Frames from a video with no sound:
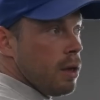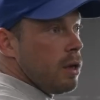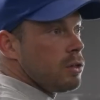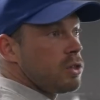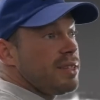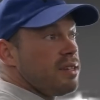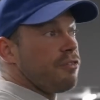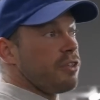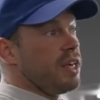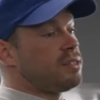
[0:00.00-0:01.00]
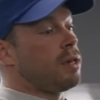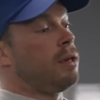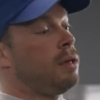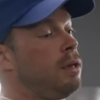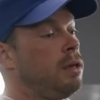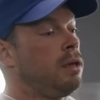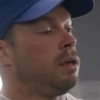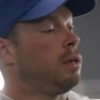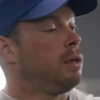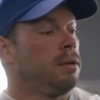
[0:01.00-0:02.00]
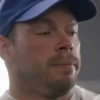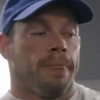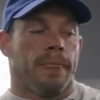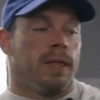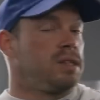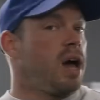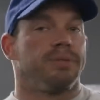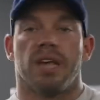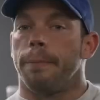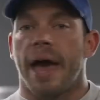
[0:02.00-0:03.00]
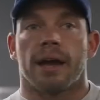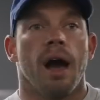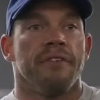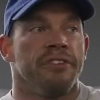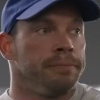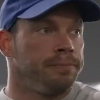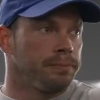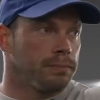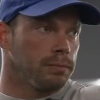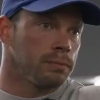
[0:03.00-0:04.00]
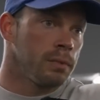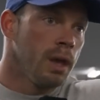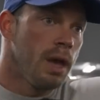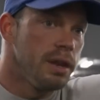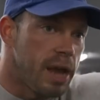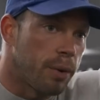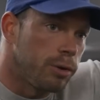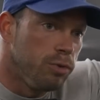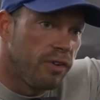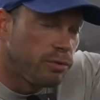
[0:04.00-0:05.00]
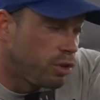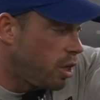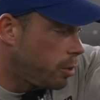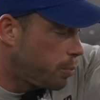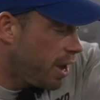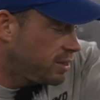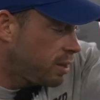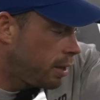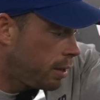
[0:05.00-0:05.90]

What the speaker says: So that's it for this top set back off. Now we're gonna move on to another press.